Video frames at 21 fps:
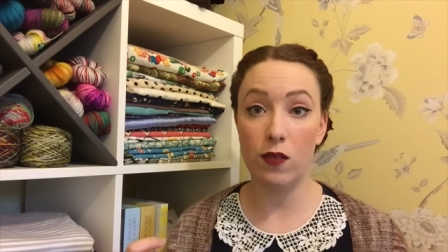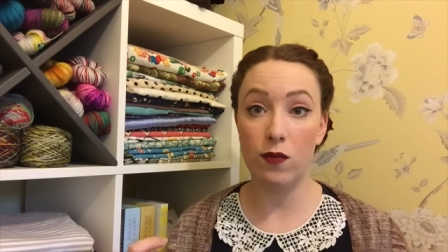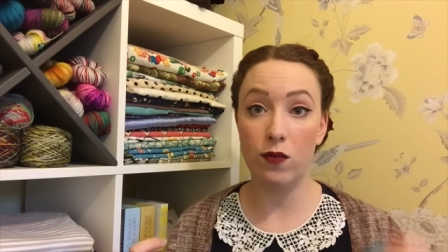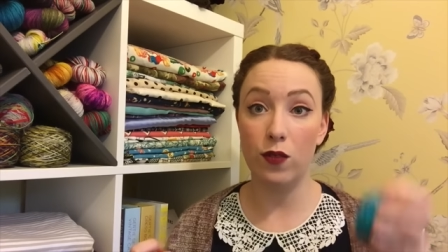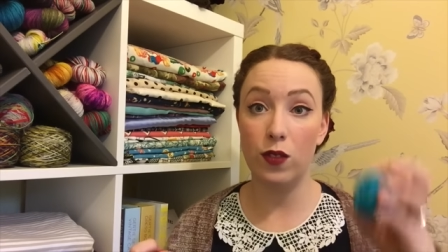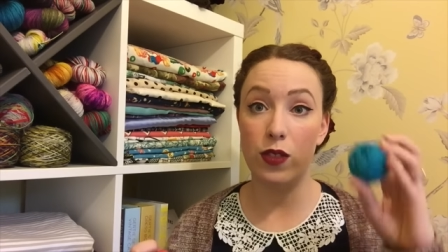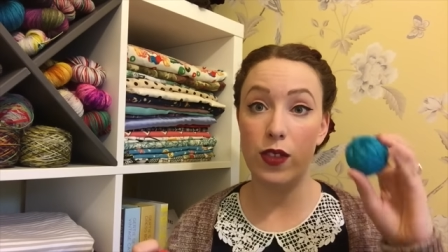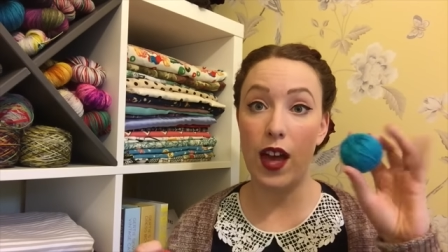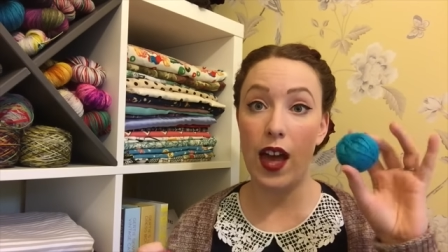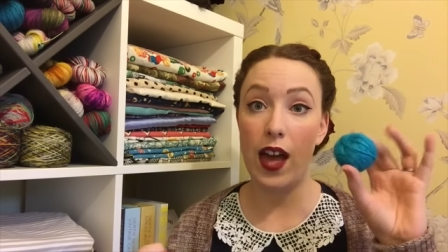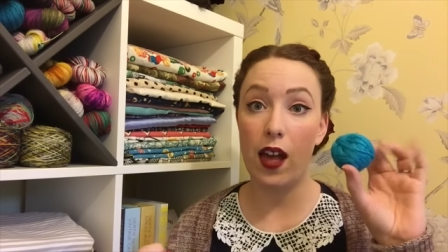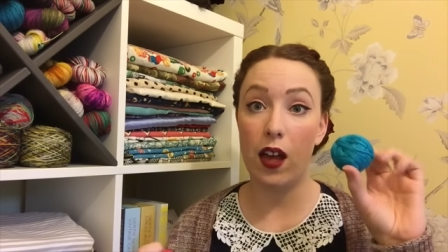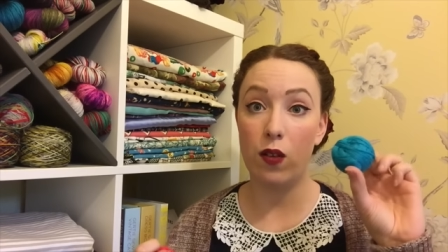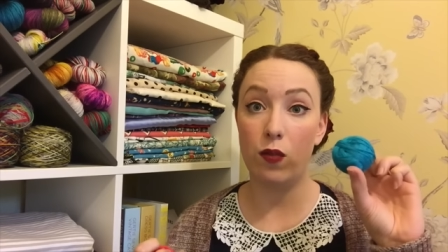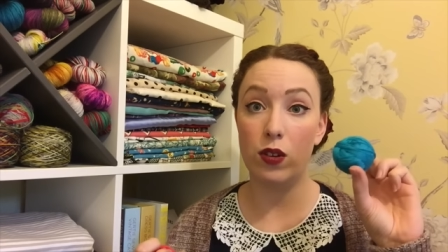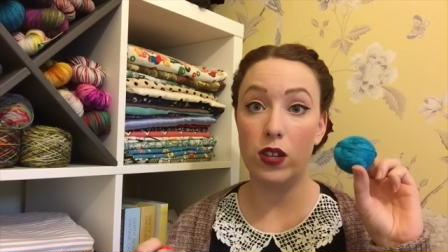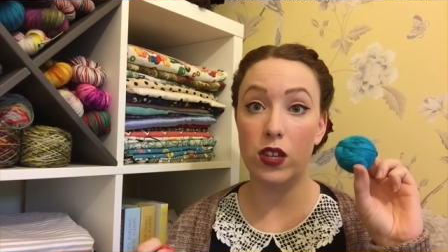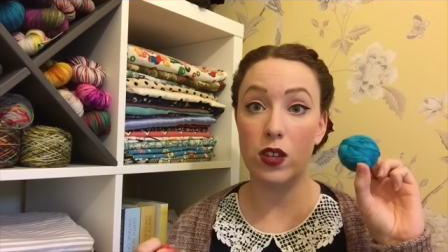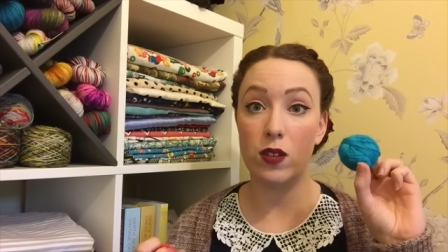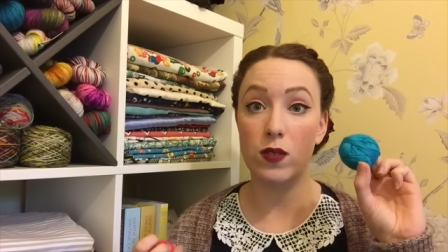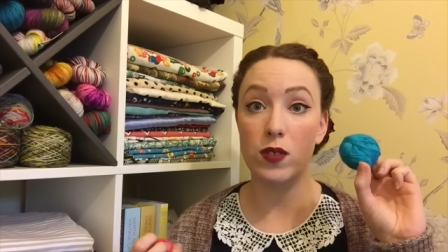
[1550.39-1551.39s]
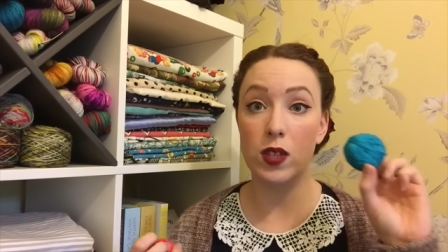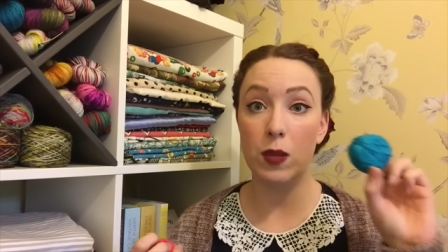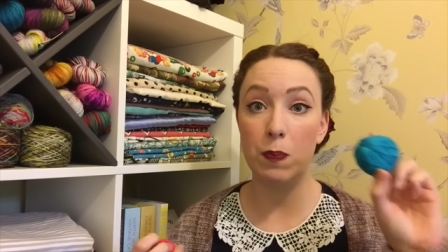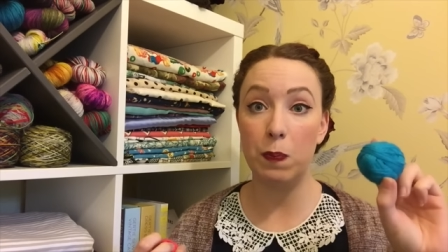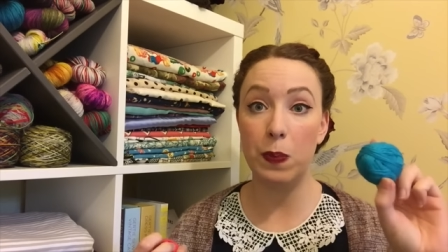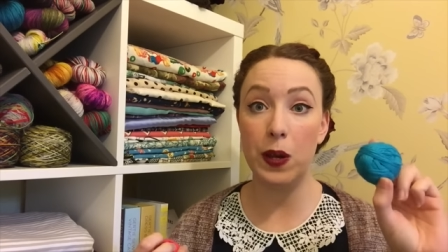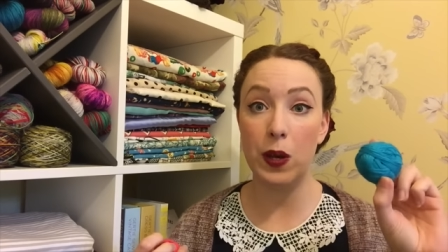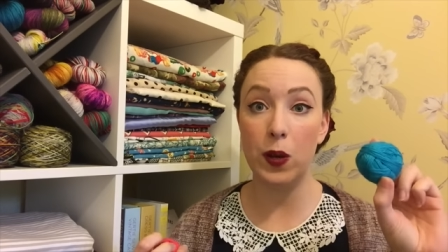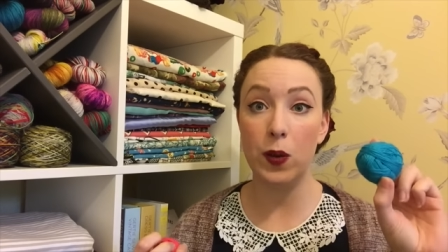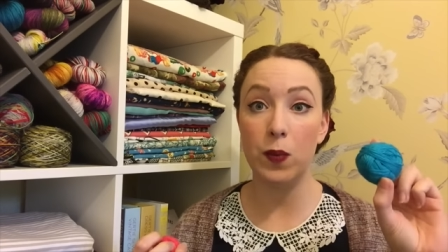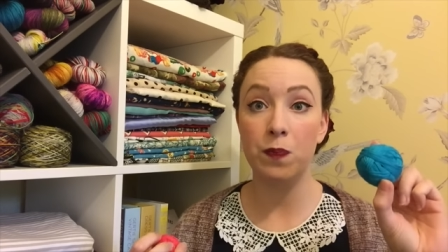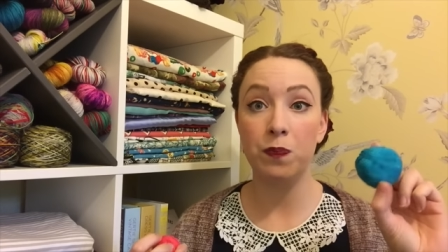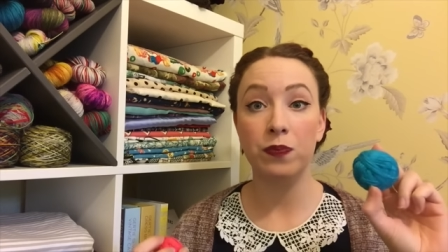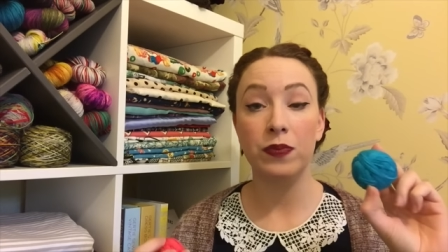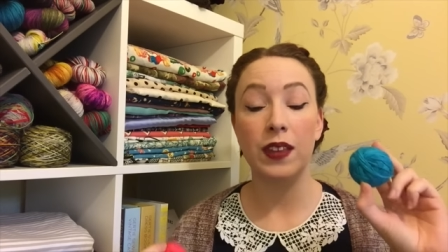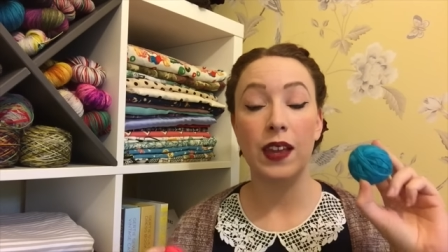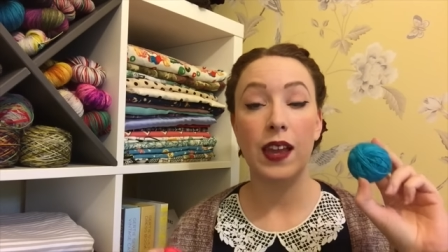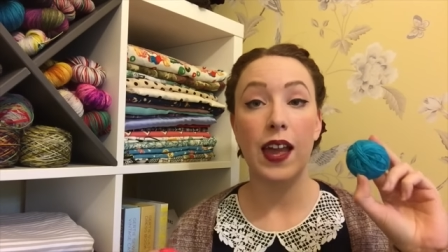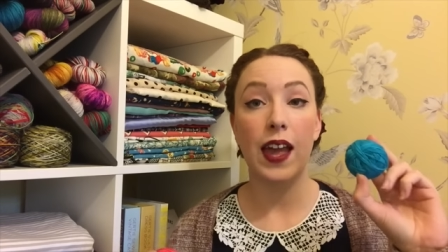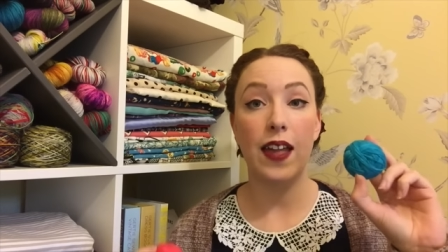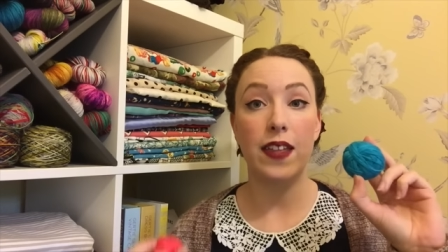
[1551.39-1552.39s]
And for that, I will use the blue.
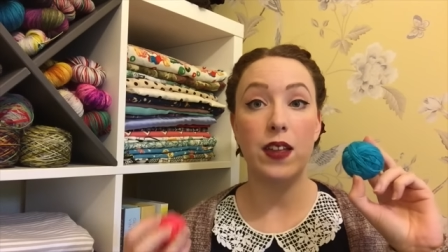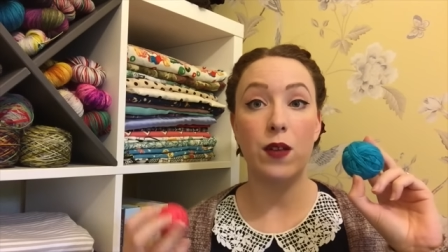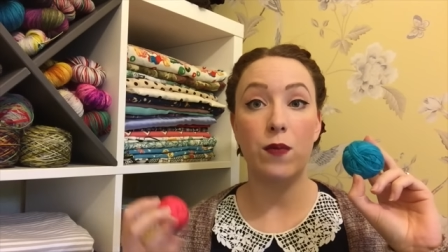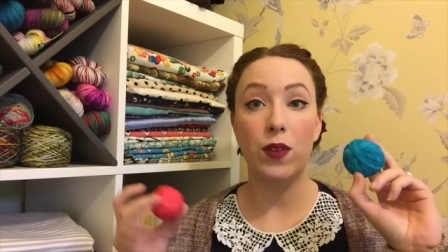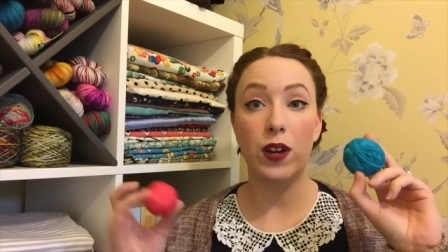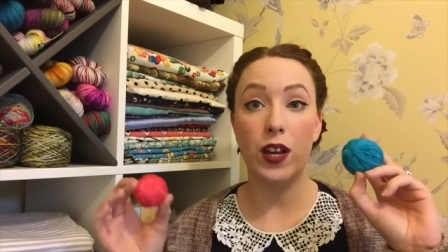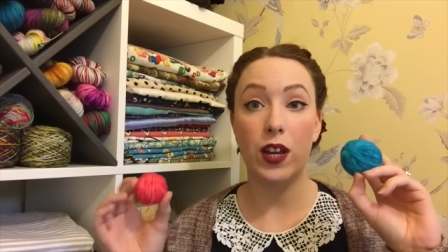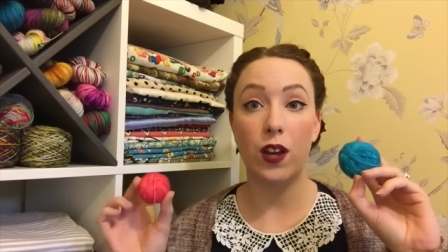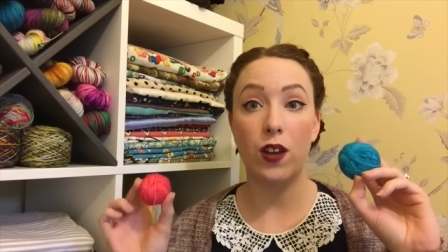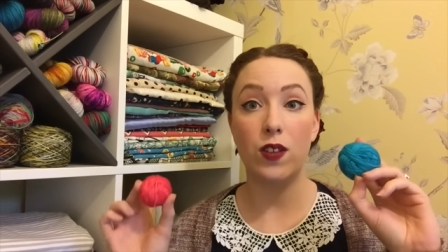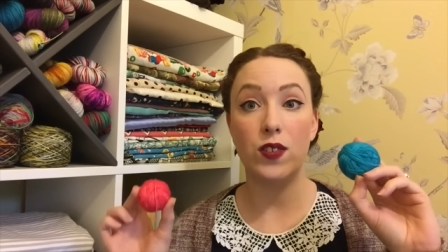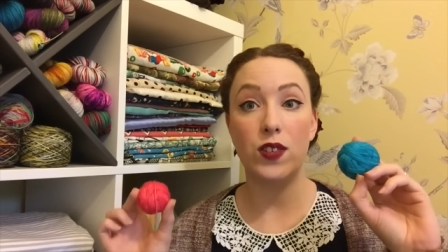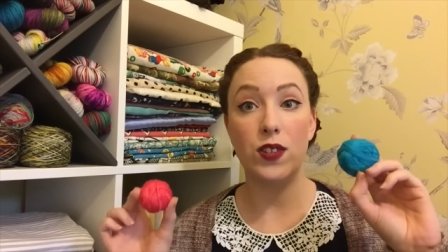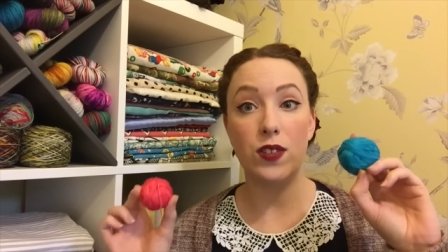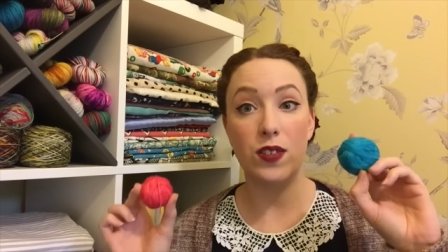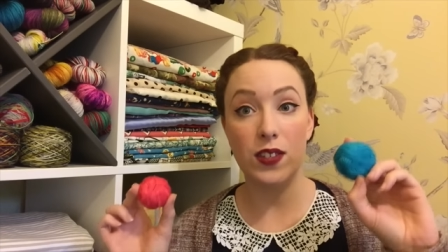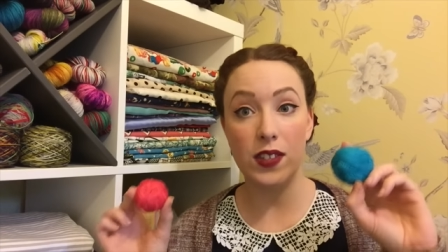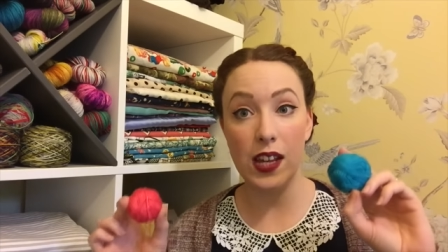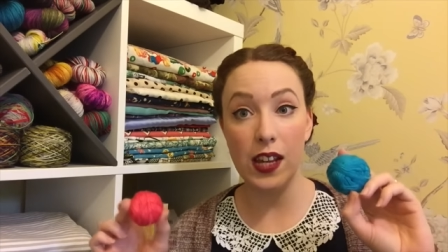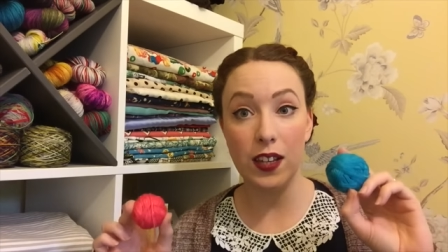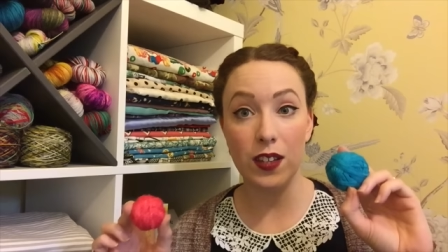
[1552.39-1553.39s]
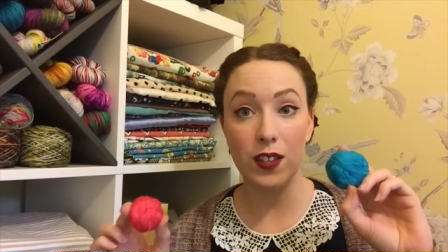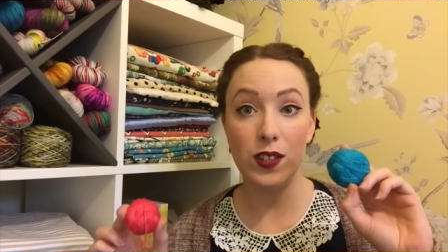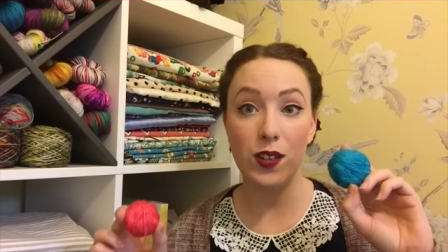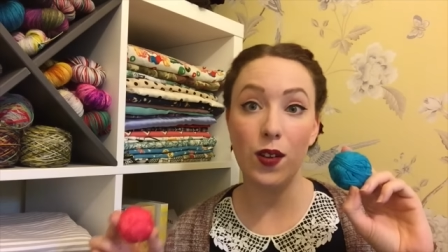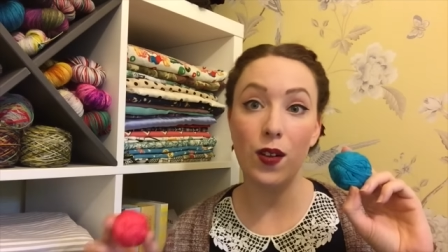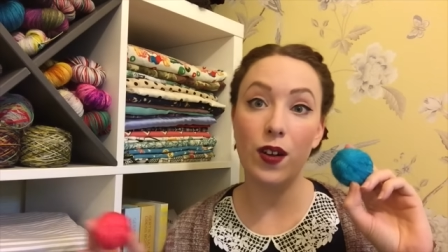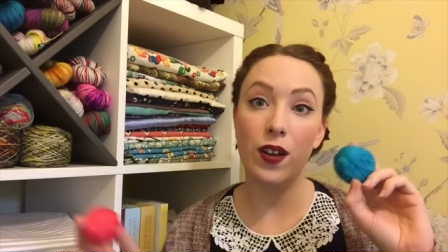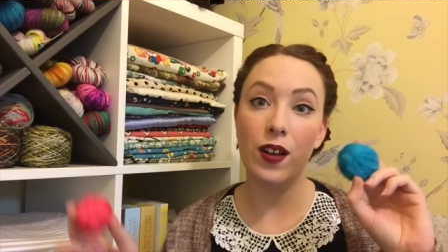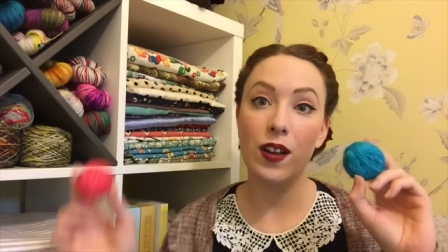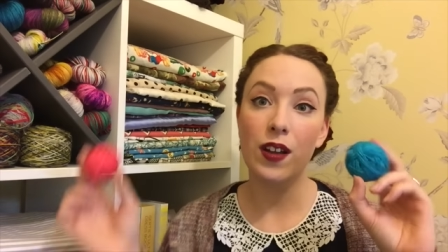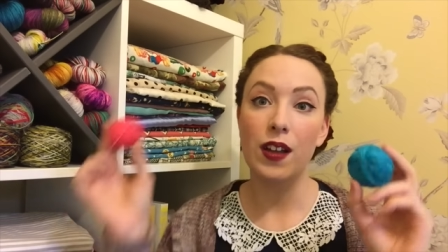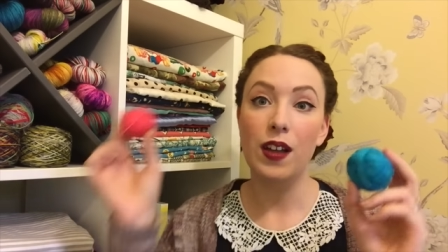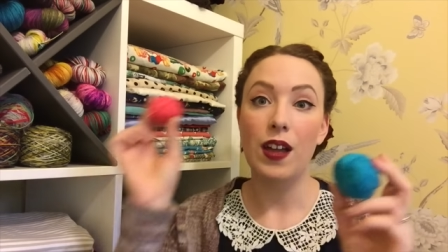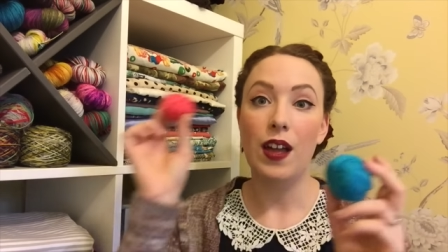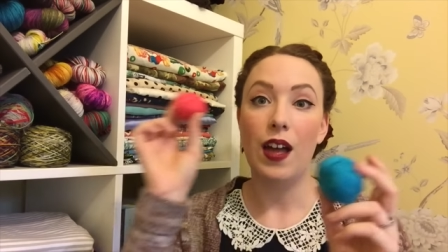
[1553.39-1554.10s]
And then when I go to do the second sock,